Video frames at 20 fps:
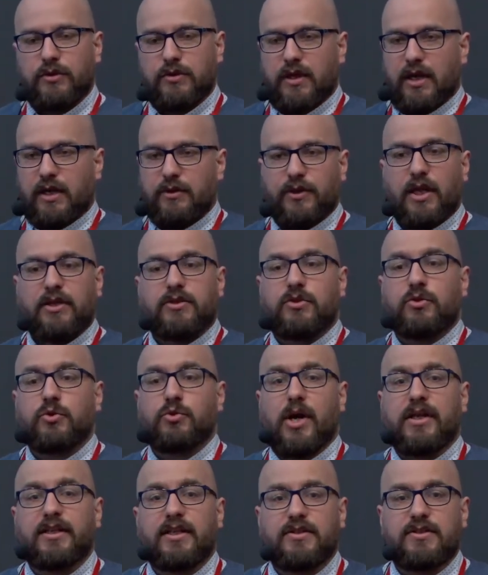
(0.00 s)
are not
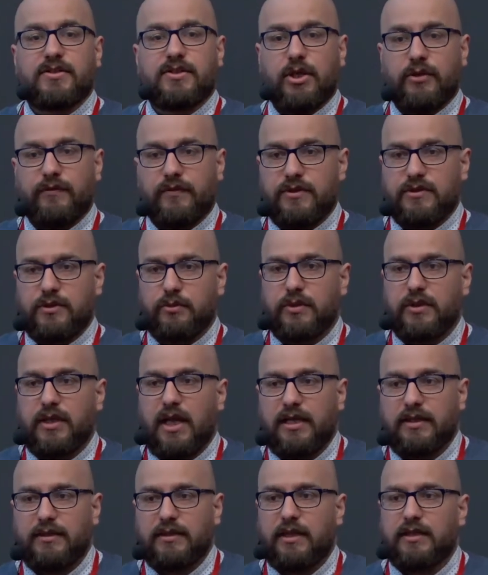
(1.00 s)
threaded servers. They're
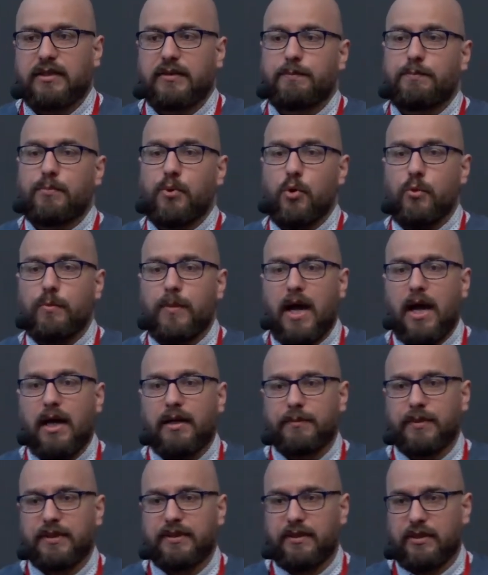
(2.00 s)
like not
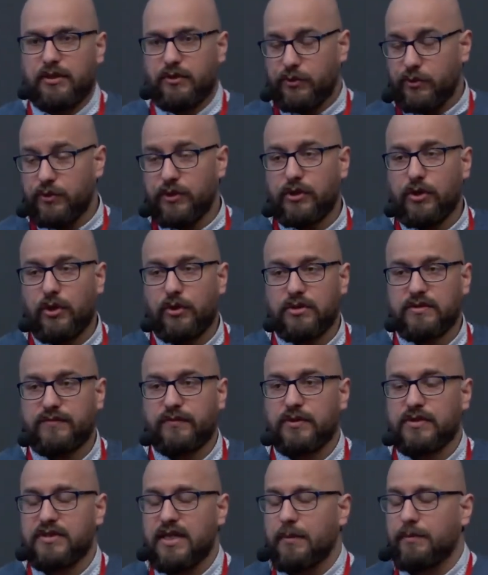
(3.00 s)
Puma, but they're unicorns,
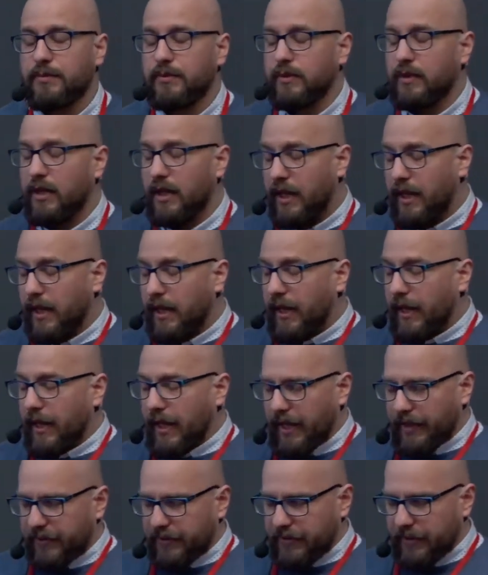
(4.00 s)
for example,
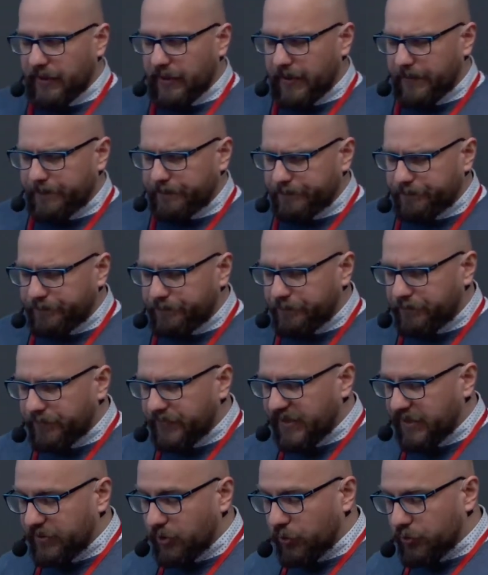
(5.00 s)
and
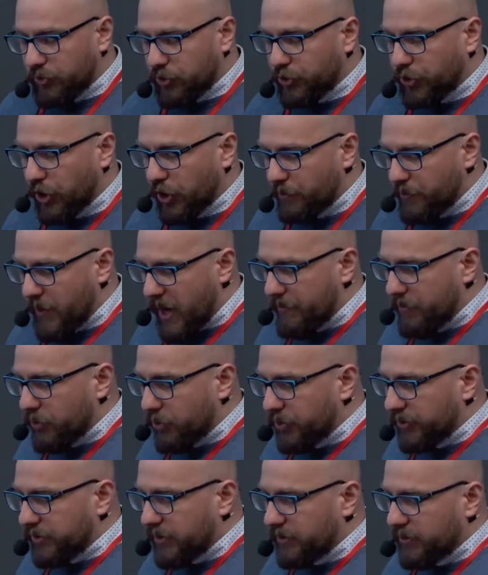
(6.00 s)
they don't share
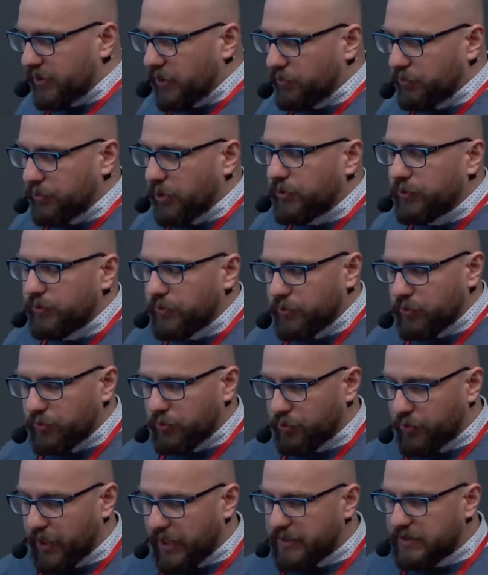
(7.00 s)
memory. They don't do
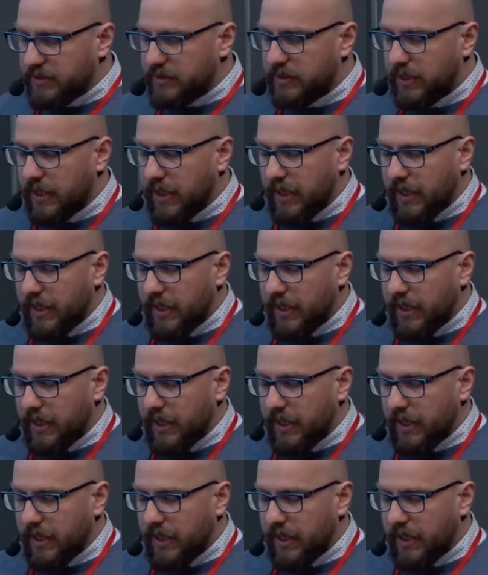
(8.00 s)
threads.